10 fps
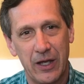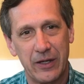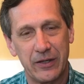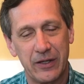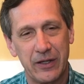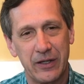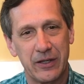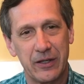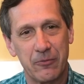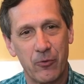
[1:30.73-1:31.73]
And it
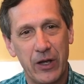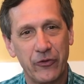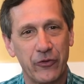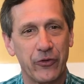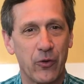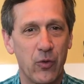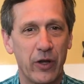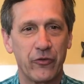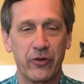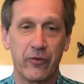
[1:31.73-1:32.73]
raises the
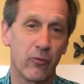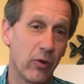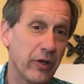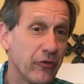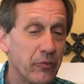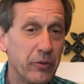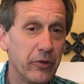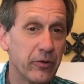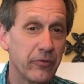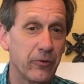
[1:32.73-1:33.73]
question of what is
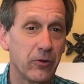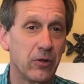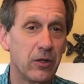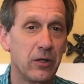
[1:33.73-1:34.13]
beautiful